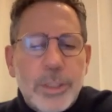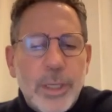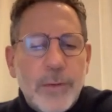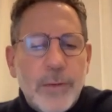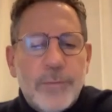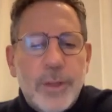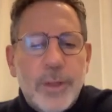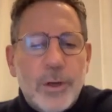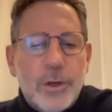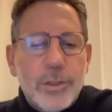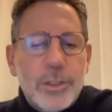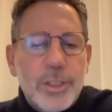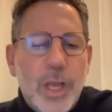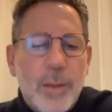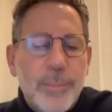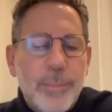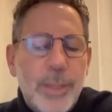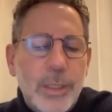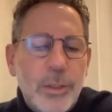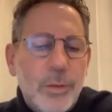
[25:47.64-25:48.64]
if there are
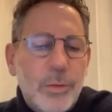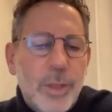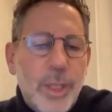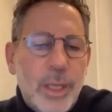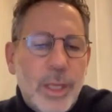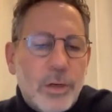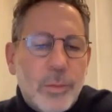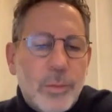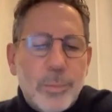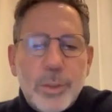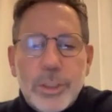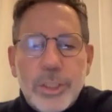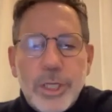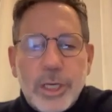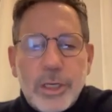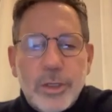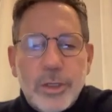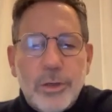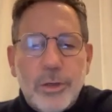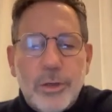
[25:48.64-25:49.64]
some that you think are
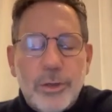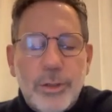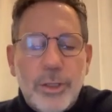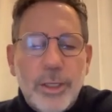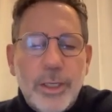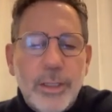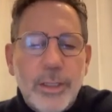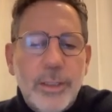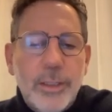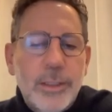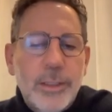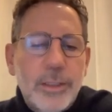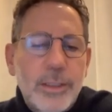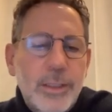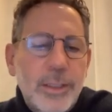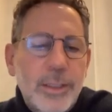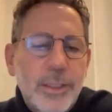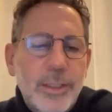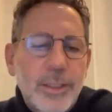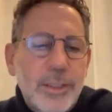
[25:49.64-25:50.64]
particularly,
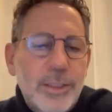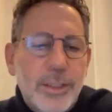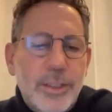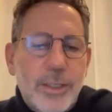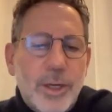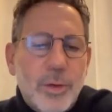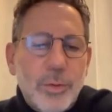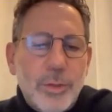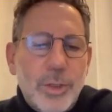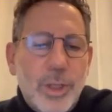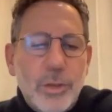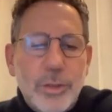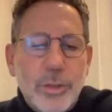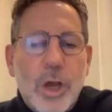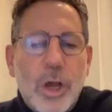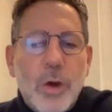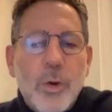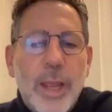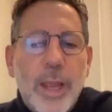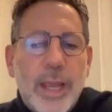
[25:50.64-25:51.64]

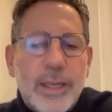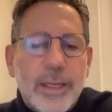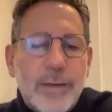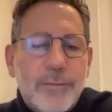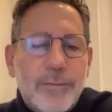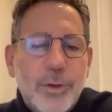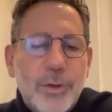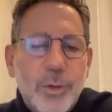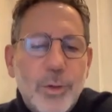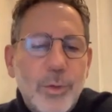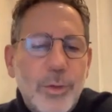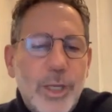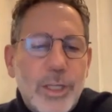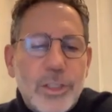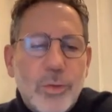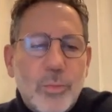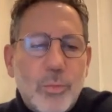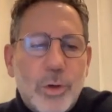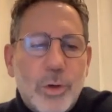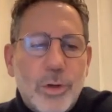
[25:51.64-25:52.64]
low hanging fruit,
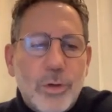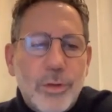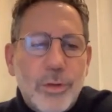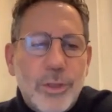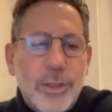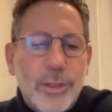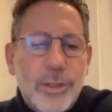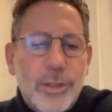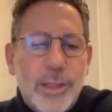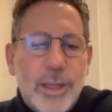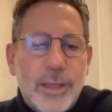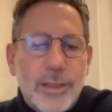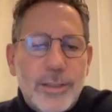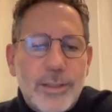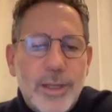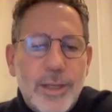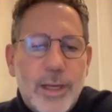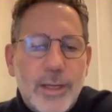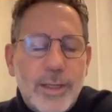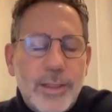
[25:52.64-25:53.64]
as it were,
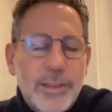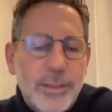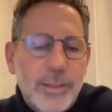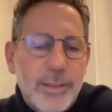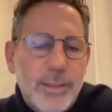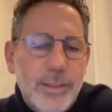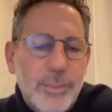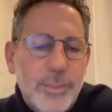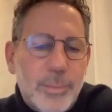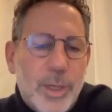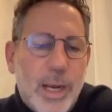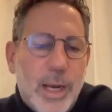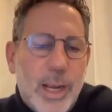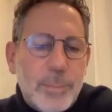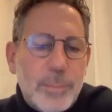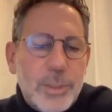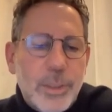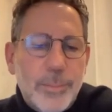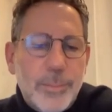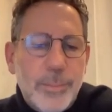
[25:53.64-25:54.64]
that
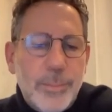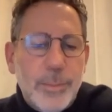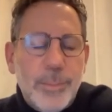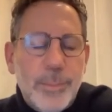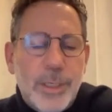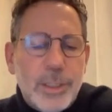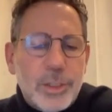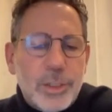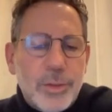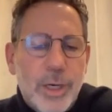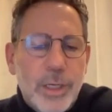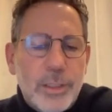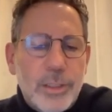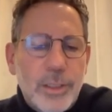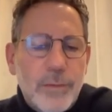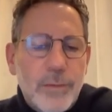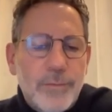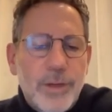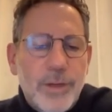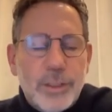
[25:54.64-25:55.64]
perhaps some
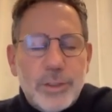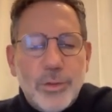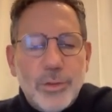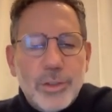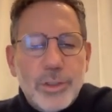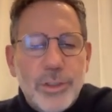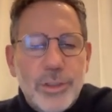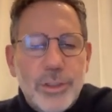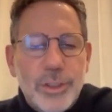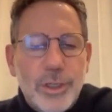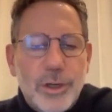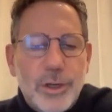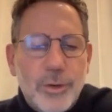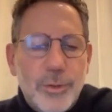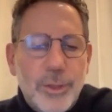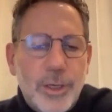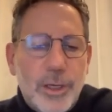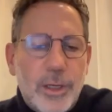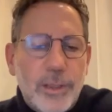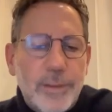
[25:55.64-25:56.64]
administration officials could zero
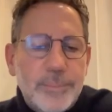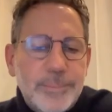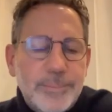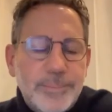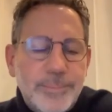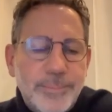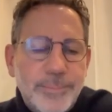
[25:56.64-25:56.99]
in on.